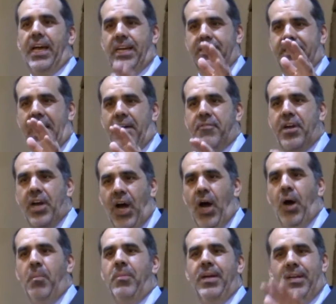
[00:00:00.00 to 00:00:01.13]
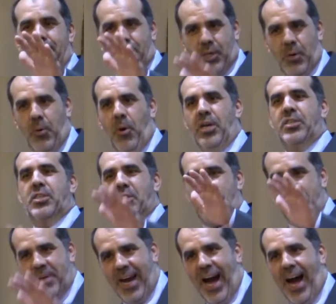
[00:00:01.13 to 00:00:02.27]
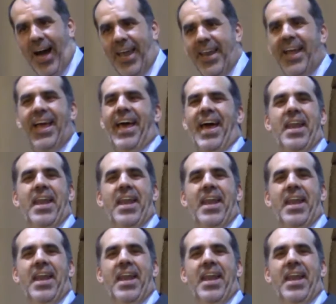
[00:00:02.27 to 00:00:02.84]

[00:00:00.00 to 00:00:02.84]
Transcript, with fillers: because I've come to worship God.